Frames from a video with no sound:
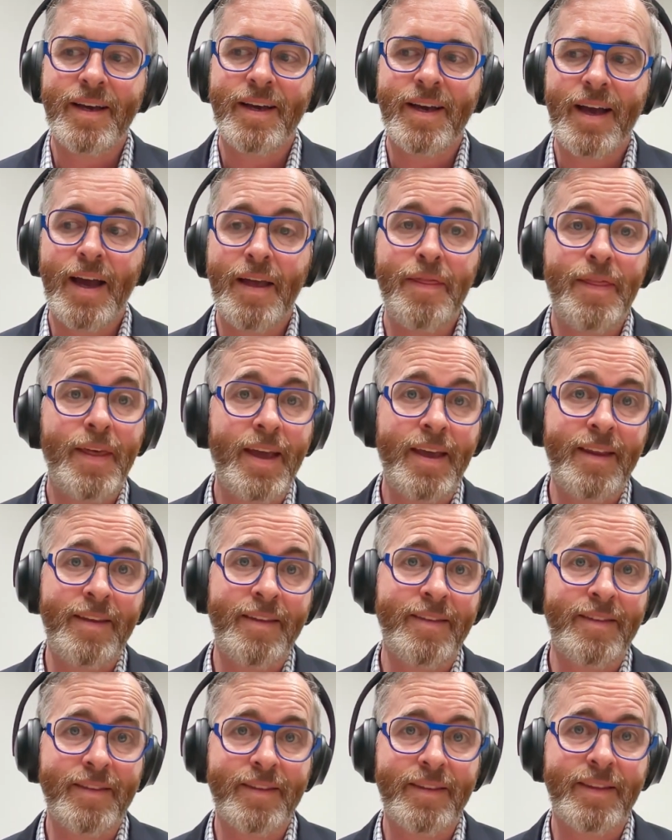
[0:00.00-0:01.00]
And
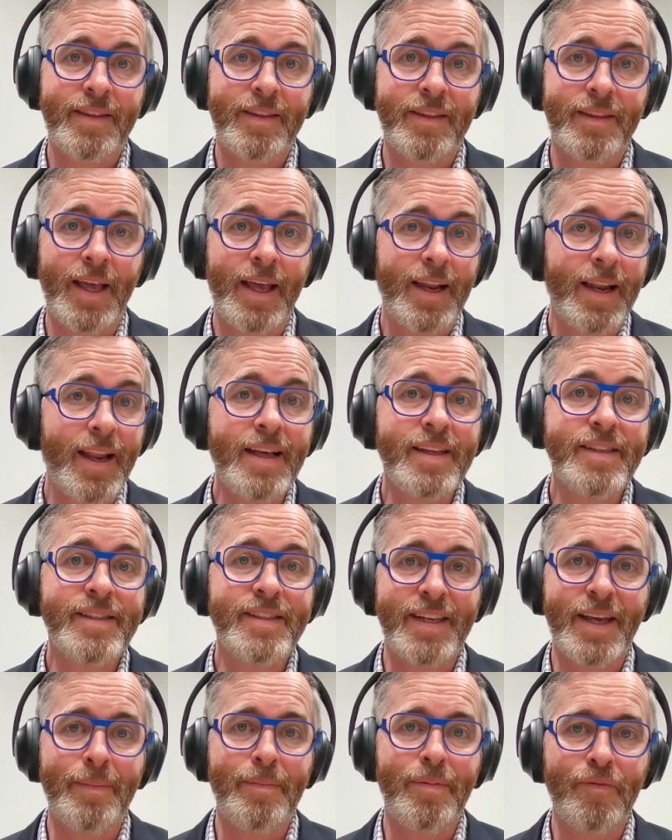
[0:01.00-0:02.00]
then that last
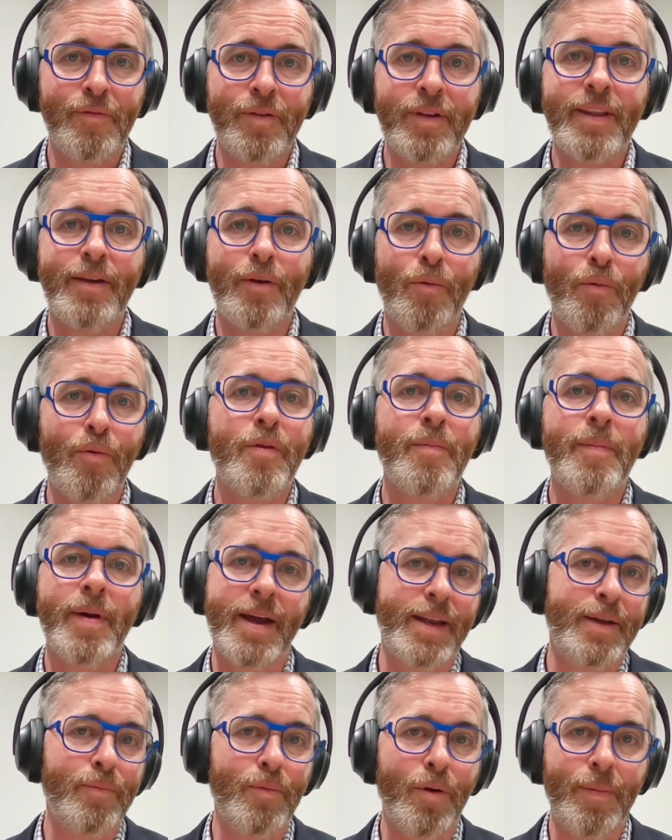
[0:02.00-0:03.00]
step of really
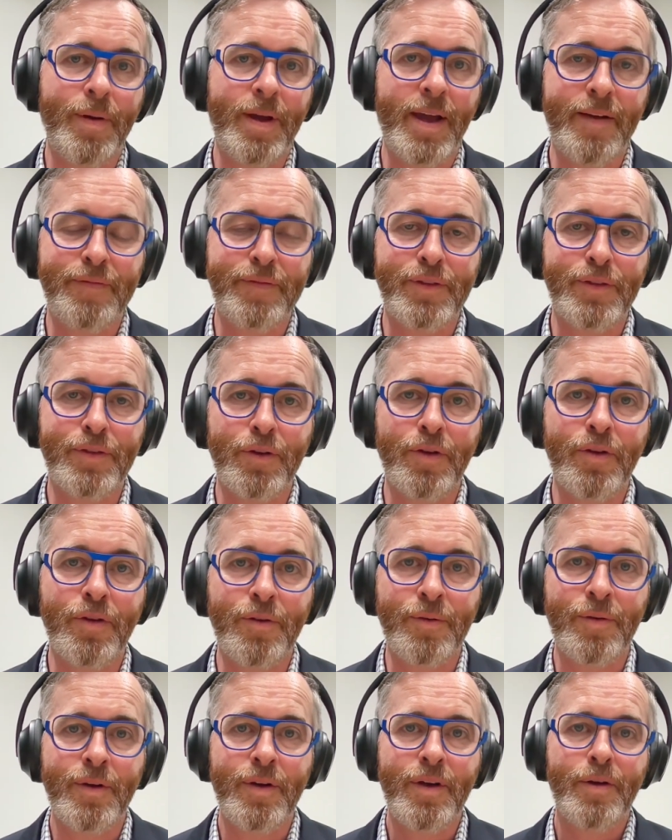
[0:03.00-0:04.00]
automating what we have to do
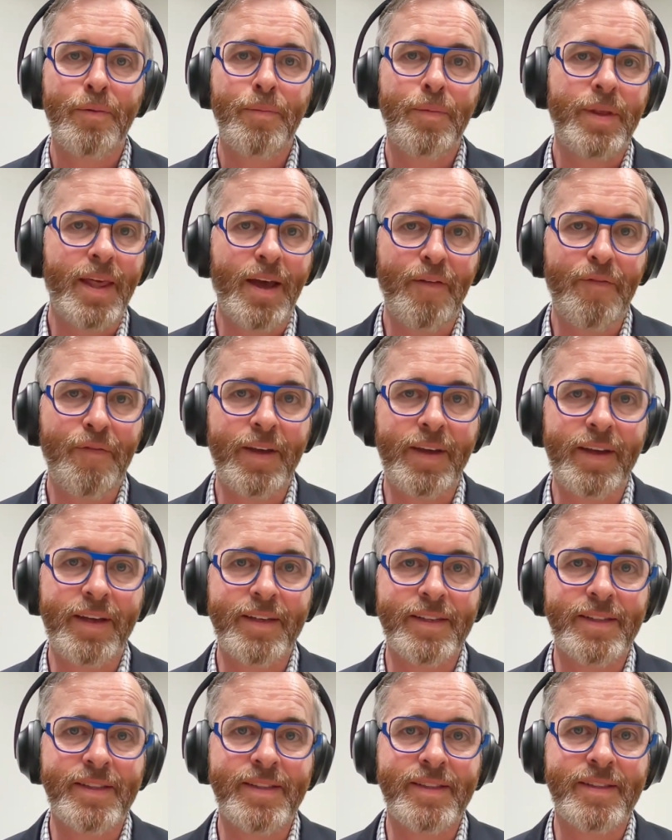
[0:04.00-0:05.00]
with our
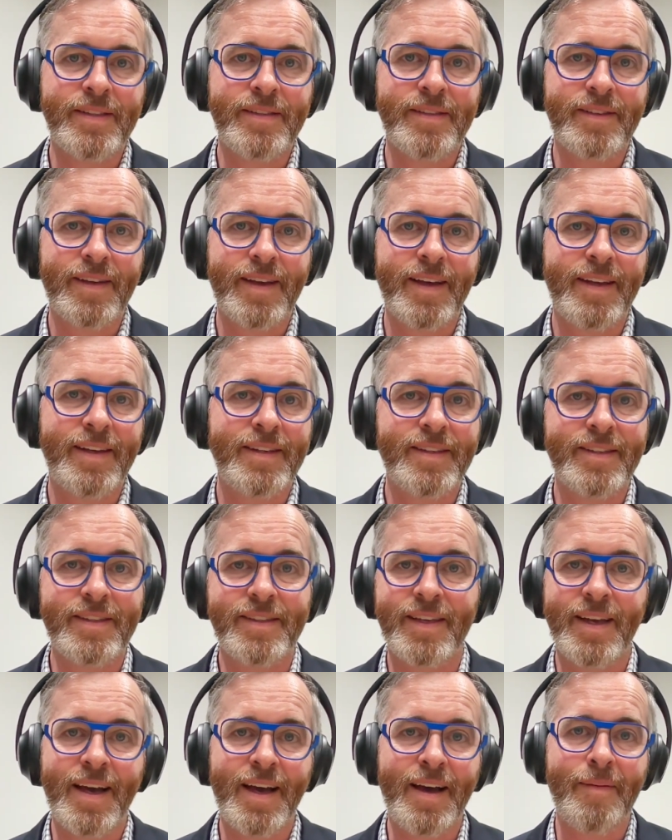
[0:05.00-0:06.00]
fingers and
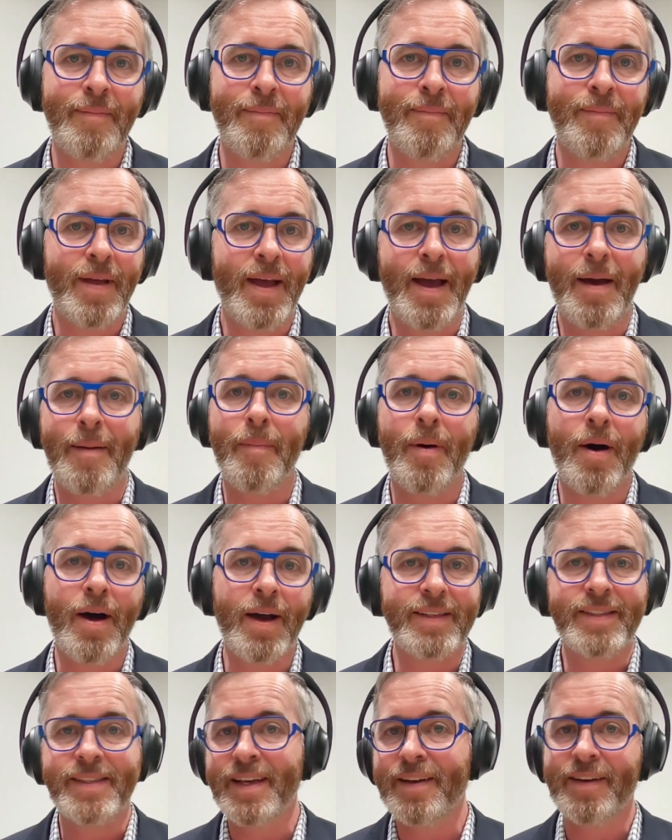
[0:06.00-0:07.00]
our
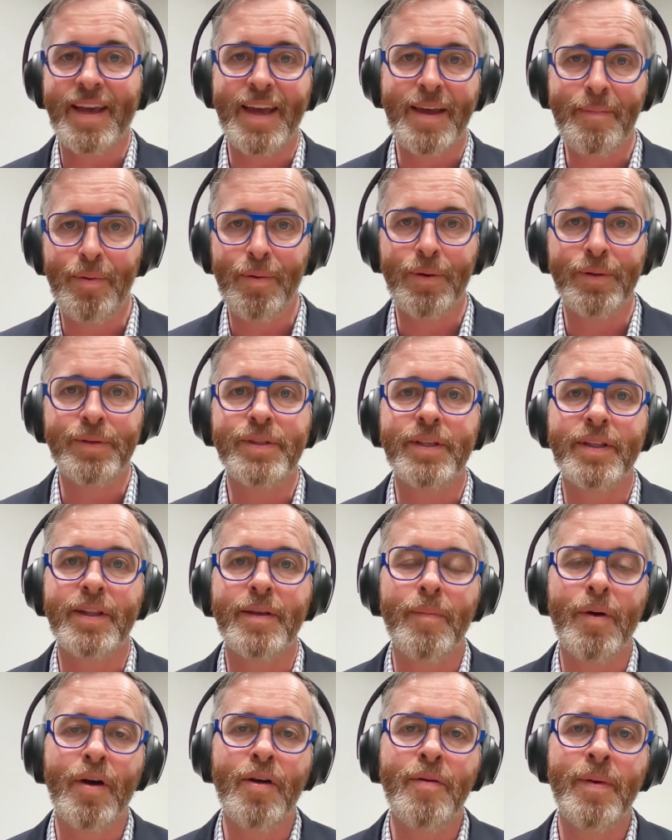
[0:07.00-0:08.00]
mice, our keyboards at the
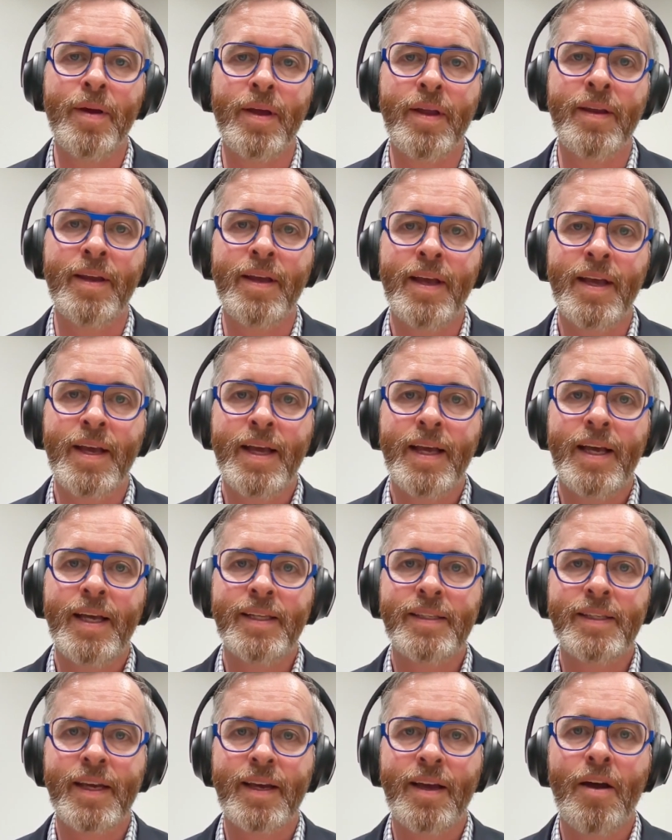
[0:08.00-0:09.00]
moment, and
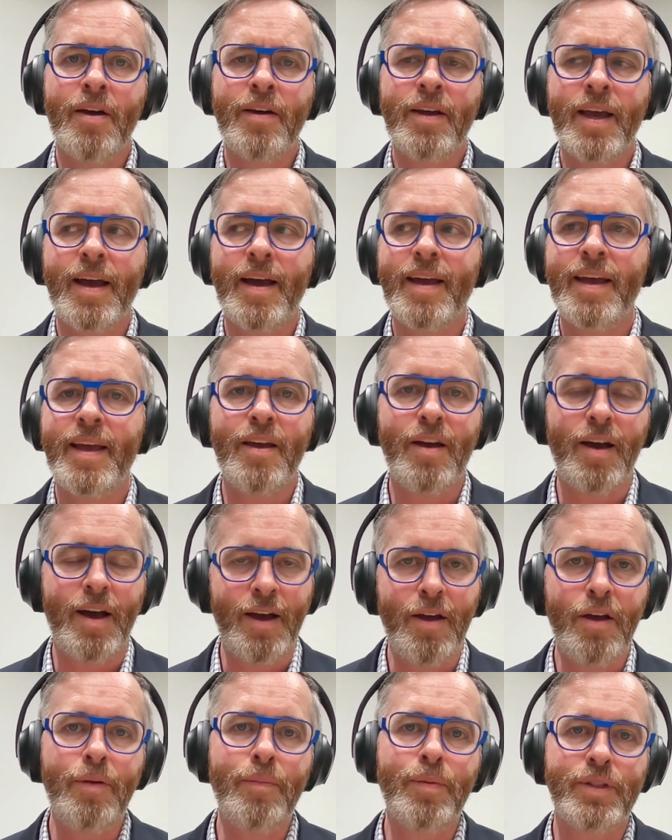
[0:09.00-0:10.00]
say, okay, I
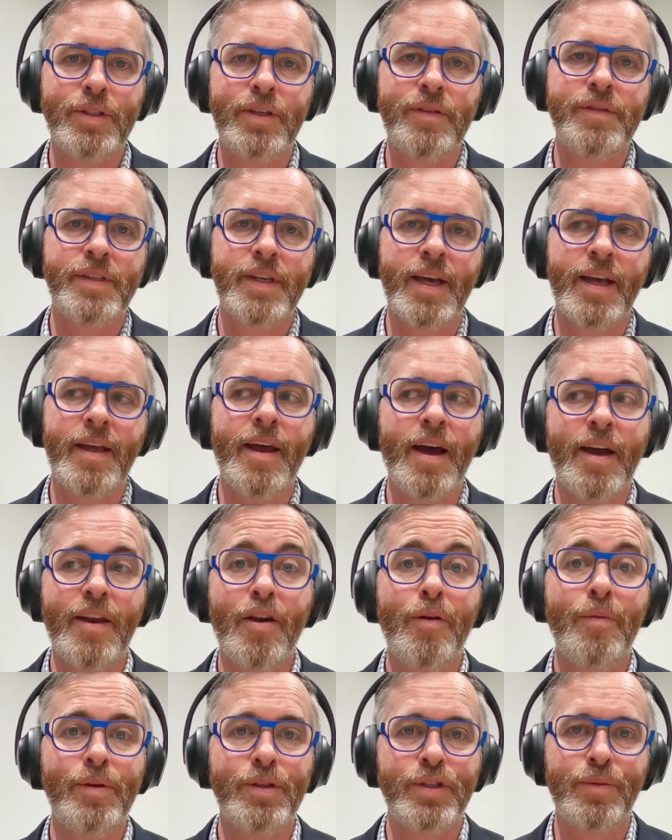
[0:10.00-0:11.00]
heard what you've said. I
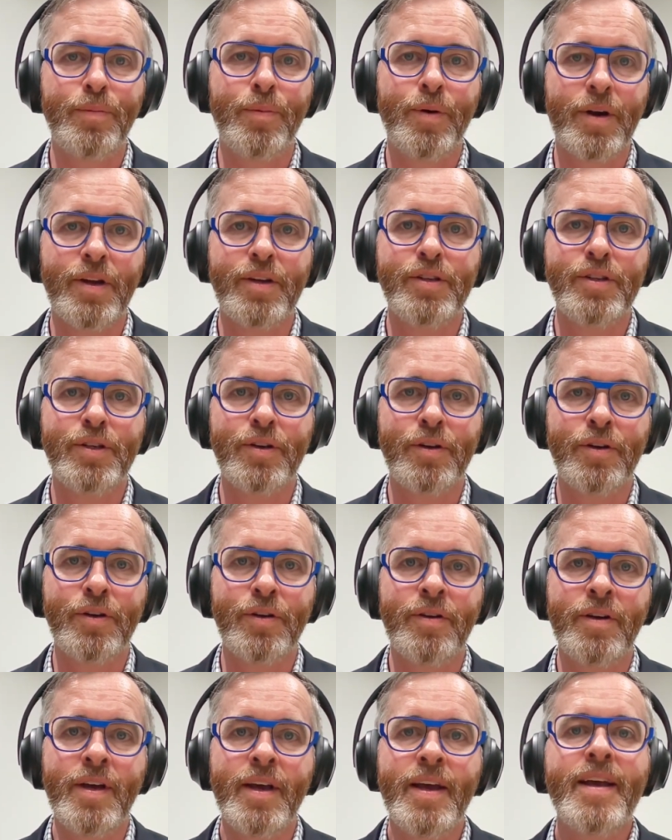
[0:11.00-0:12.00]
know what you want to do.
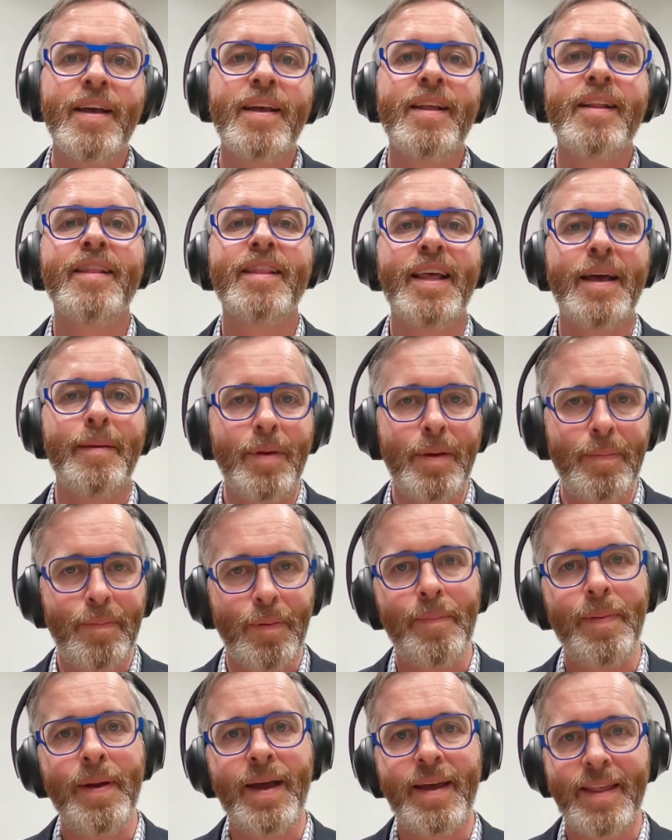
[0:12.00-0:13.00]
Let me
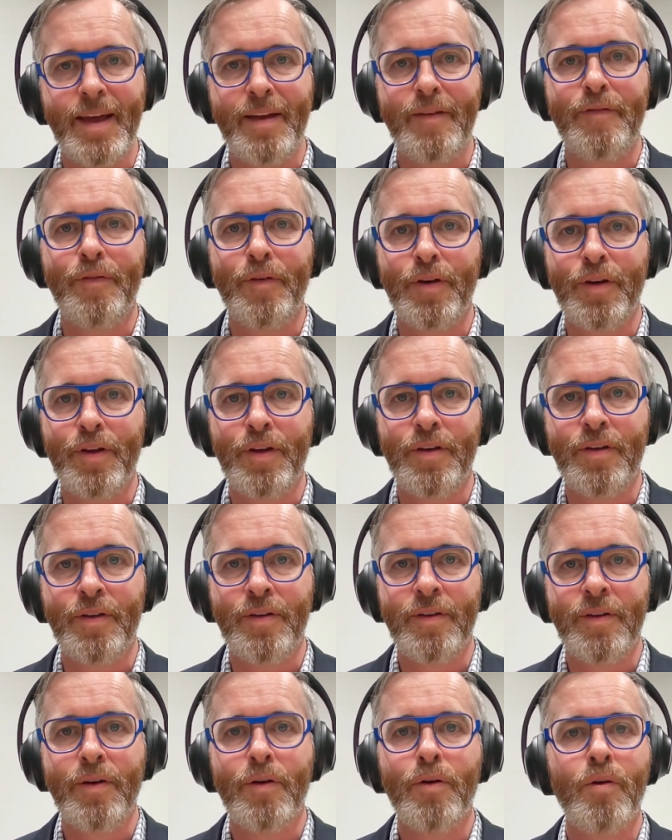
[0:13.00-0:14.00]
prepare that for you.
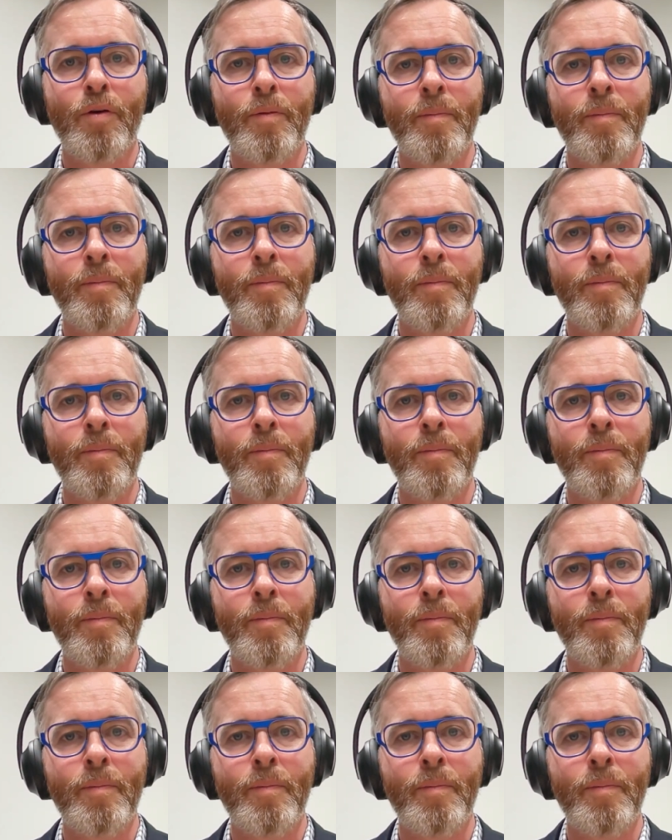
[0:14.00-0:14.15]
Or